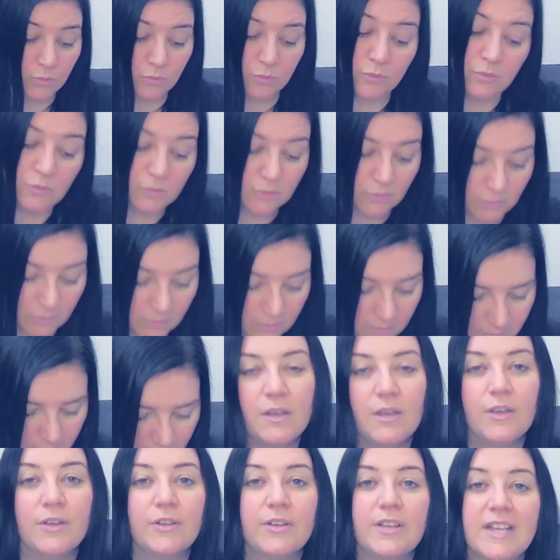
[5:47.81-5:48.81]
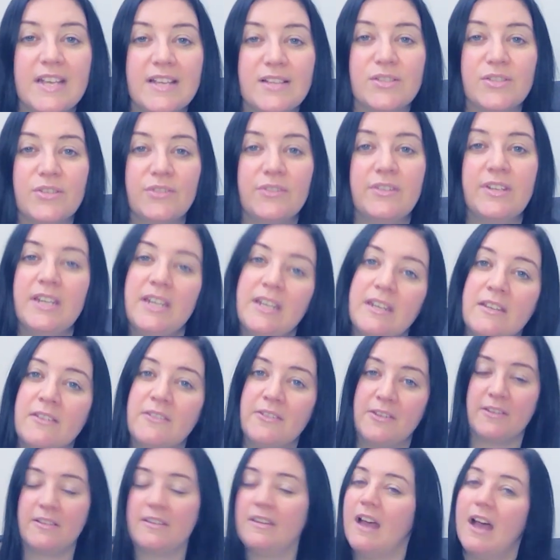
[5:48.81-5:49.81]
Ooh. Okay, so
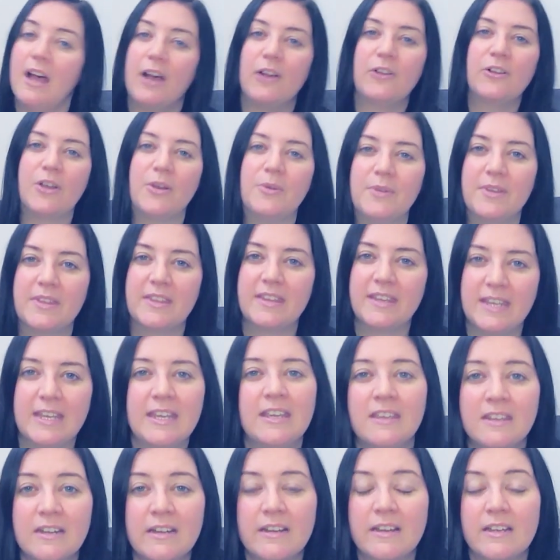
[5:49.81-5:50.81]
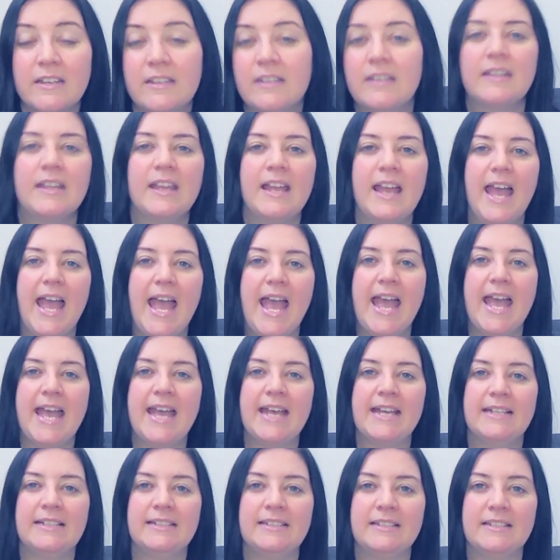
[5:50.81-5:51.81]
Gire. I'll go with Gire,
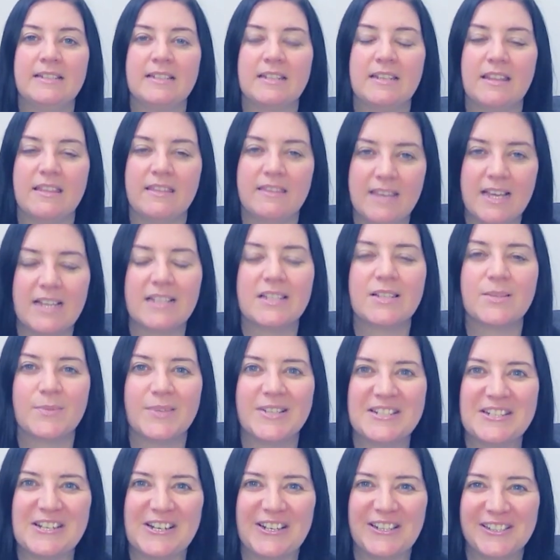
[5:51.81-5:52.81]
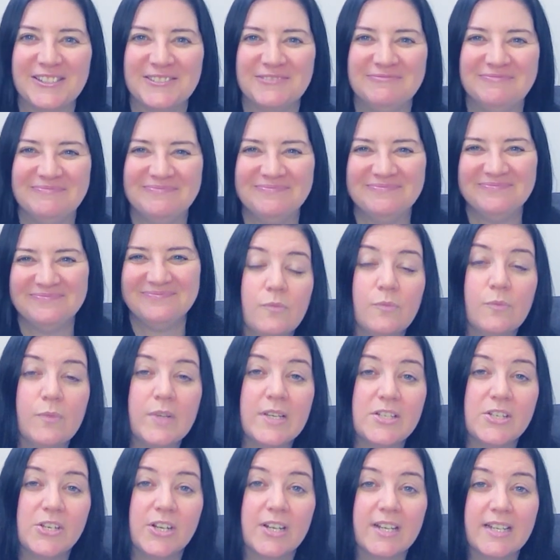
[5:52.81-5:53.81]
and that's winter.
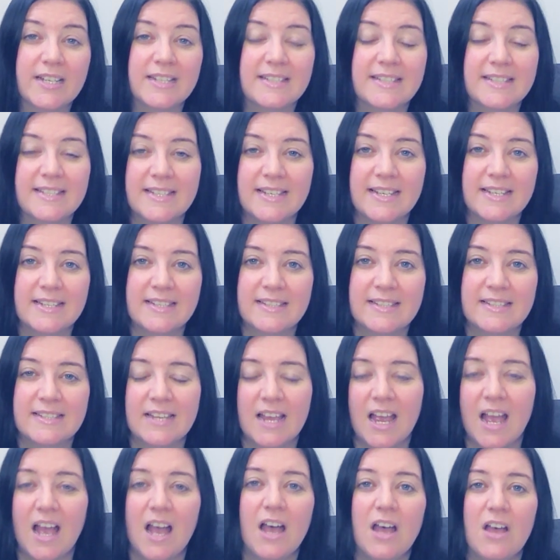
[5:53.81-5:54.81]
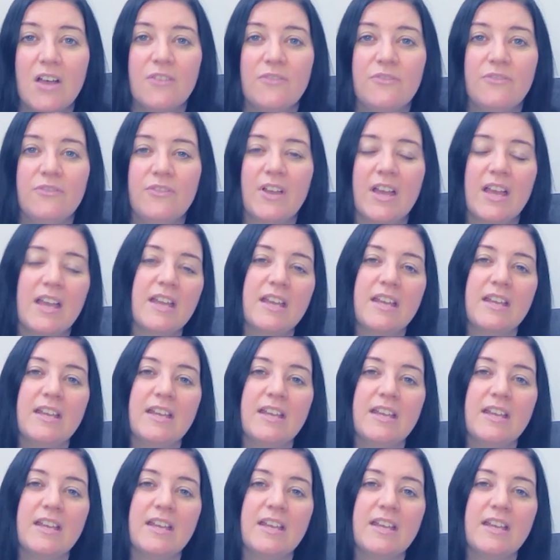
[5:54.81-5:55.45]
Winter consists of